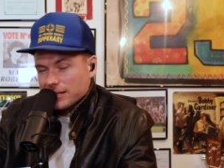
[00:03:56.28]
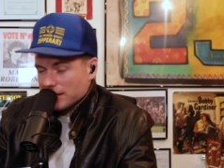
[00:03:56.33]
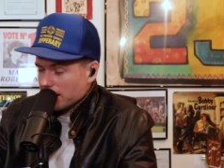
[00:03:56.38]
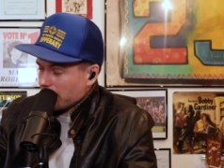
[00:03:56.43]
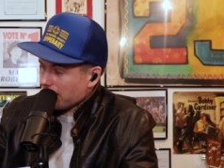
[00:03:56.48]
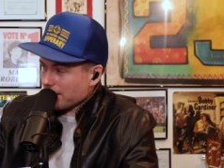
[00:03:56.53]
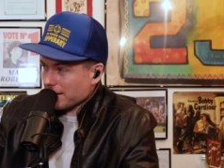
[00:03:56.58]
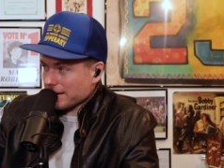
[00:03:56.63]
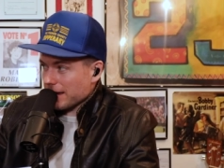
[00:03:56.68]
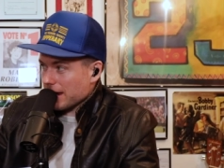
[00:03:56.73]

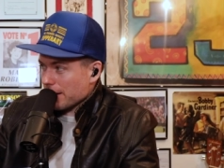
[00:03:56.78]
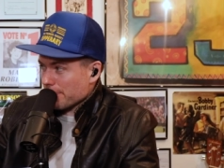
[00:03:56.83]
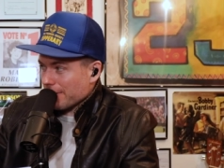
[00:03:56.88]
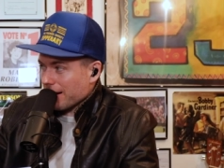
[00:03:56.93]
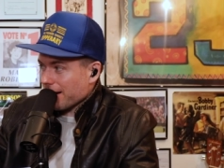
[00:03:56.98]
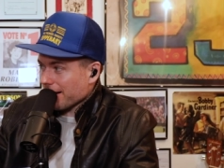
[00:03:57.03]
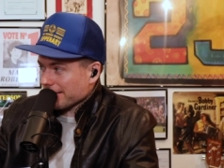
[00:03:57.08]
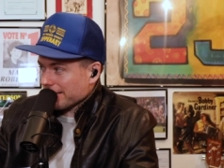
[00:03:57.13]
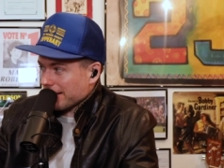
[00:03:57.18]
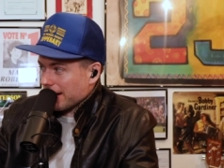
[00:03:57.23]
They're in the game
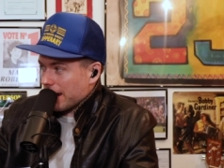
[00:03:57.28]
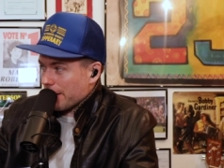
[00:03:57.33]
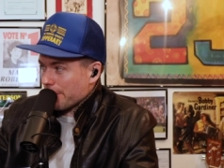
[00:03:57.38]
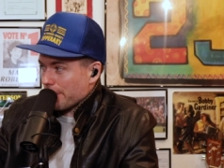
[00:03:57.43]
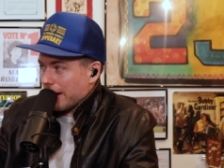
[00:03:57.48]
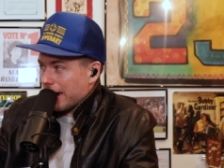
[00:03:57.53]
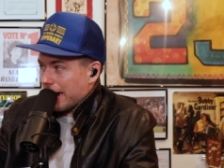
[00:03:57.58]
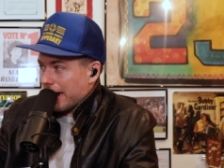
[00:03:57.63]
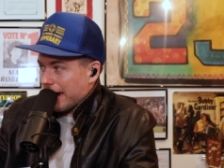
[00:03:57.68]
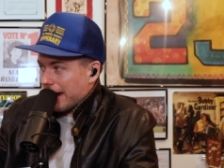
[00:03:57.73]
a long
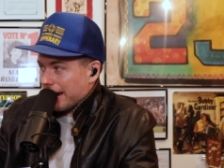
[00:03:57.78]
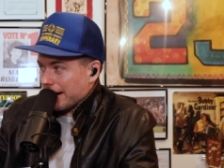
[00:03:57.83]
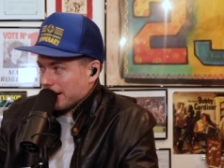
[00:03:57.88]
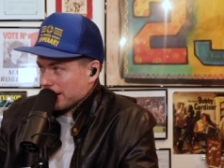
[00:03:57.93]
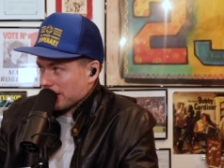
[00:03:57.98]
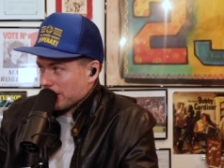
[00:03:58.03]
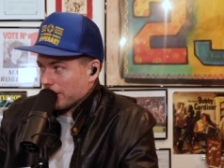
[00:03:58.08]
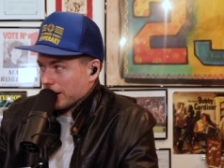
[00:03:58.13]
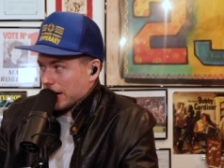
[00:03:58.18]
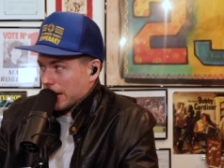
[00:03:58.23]
time,
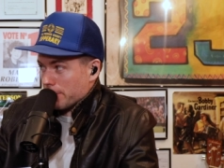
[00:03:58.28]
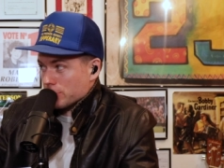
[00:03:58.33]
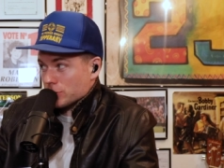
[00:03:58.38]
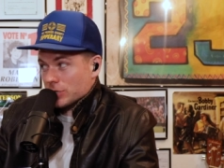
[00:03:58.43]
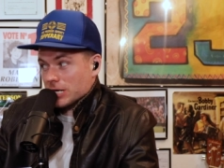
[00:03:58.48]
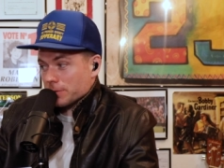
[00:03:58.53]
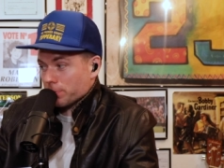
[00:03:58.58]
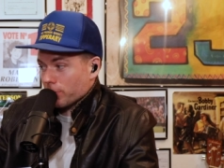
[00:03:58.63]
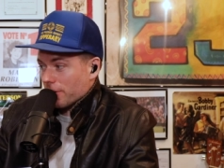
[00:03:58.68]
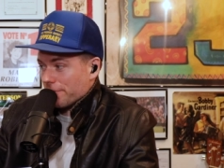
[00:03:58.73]
and you know they've been
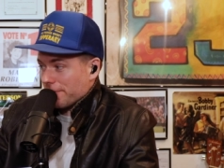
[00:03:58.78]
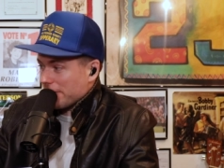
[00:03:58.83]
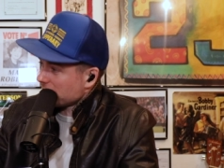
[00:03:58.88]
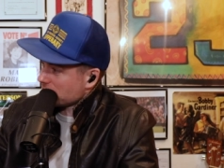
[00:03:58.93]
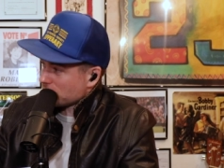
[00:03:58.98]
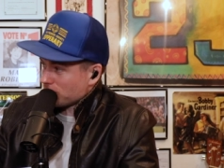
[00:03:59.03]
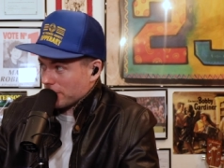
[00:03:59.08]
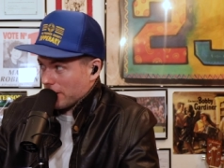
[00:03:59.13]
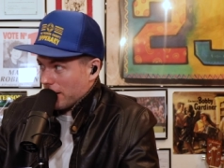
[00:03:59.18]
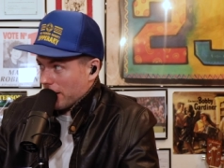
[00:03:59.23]
trying to put a
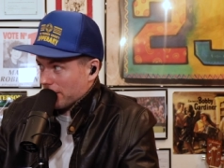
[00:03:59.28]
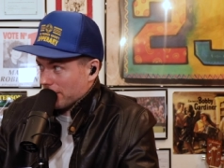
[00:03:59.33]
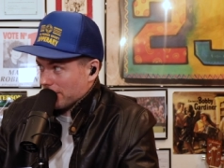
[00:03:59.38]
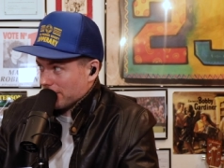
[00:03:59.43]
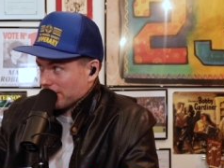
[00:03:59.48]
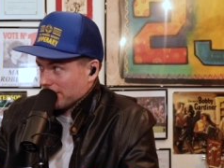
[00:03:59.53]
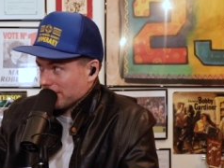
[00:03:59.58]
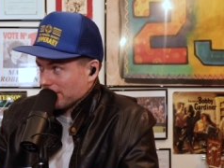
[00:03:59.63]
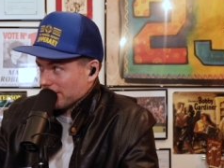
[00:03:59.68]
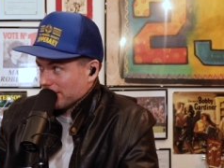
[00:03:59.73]
fast one on
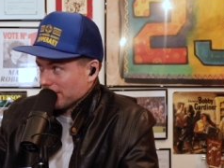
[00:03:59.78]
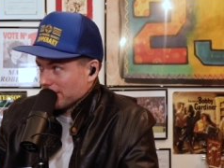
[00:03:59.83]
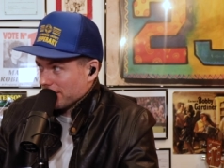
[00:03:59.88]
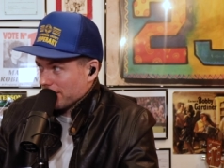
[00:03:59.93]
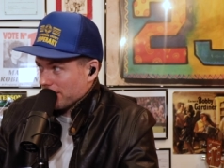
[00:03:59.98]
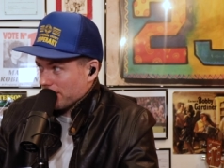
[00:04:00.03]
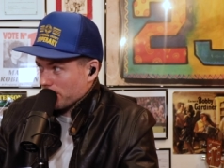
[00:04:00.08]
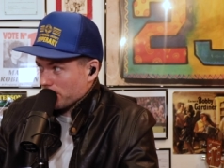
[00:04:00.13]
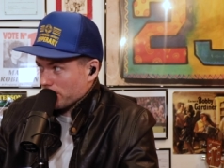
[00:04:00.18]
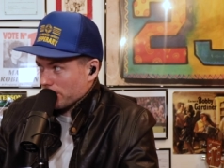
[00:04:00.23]
her. Yeah.
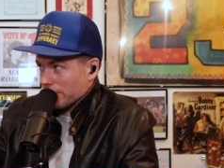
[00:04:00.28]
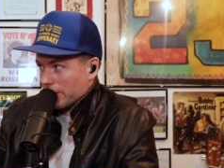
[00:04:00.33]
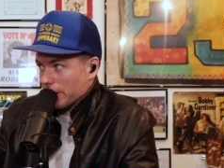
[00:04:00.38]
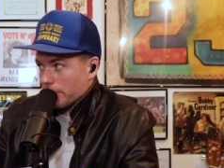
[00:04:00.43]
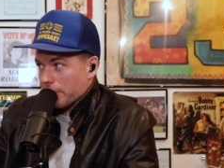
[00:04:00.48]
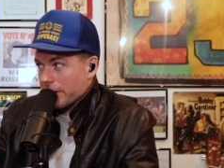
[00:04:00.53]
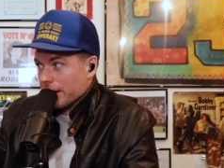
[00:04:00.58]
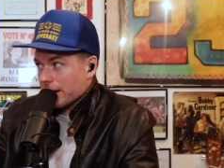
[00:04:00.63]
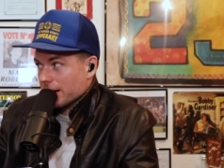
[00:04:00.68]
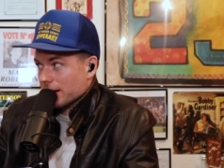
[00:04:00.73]
But
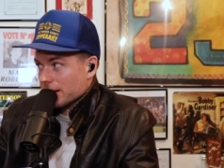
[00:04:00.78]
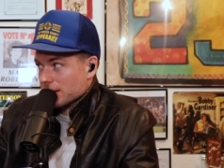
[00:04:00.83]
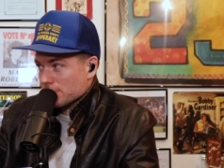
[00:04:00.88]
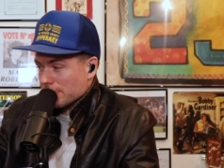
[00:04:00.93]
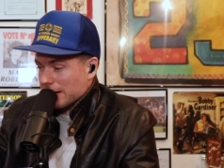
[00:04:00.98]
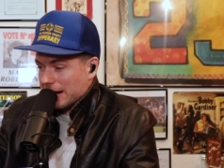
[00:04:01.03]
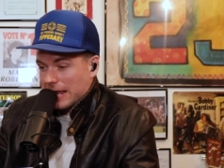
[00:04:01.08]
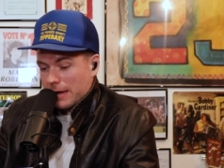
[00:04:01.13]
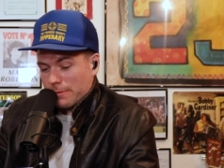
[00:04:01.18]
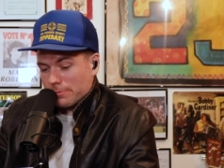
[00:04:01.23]
Amanda is
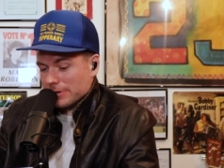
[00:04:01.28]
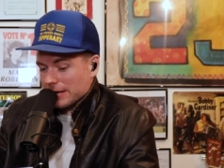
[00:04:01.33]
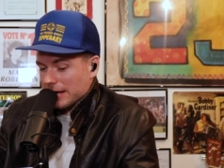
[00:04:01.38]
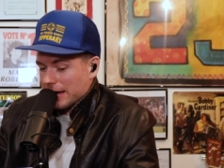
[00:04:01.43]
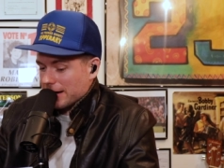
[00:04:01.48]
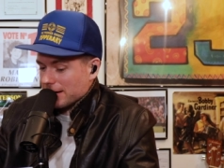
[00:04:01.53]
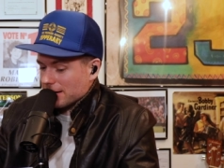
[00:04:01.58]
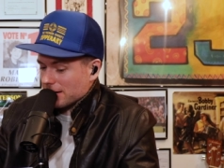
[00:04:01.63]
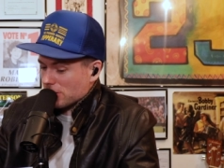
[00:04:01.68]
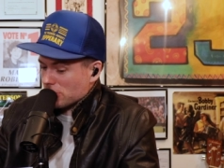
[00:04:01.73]
well able to
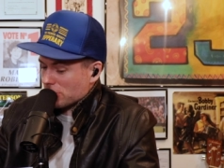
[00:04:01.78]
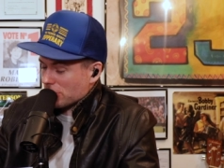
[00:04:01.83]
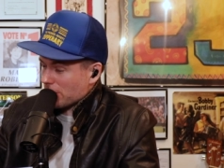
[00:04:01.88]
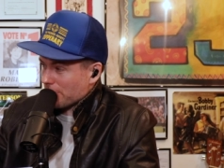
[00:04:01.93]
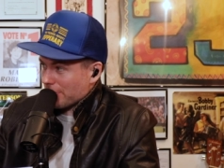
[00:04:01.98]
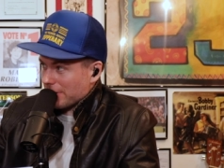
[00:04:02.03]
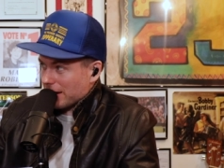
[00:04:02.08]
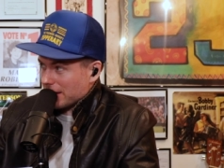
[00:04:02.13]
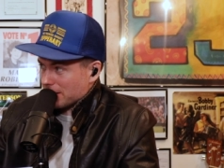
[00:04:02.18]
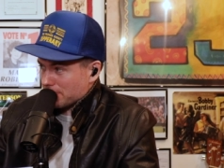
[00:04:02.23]
handle
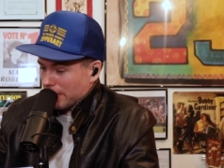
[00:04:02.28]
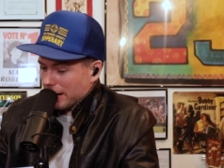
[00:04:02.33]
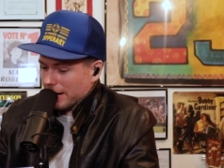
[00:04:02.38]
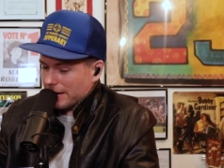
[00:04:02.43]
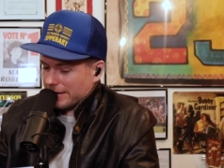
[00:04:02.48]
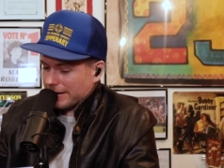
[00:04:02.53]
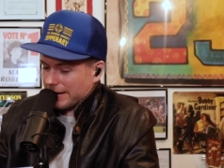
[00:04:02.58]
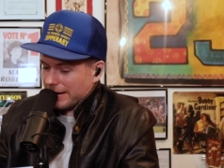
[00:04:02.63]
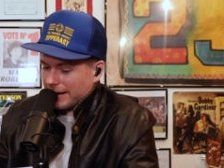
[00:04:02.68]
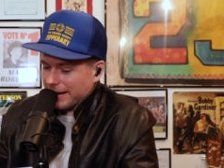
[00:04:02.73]
three willies, but
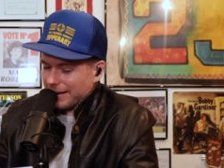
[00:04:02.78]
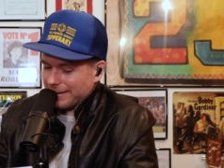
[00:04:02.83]
I'll tell you